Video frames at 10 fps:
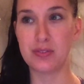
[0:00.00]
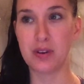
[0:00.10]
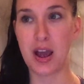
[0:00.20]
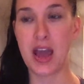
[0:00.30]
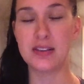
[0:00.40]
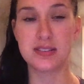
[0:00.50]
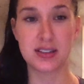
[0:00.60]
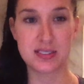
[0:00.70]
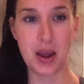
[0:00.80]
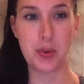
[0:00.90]
had a
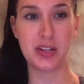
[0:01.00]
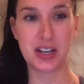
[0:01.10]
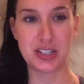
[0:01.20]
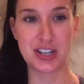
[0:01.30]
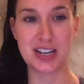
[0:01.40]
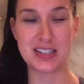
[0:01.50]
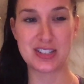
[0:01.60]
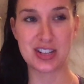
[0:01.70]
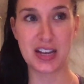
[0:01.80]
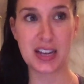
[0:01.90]
6-hour lecture
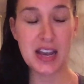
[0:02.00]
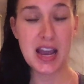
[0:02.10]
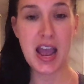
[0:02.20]
yesterday,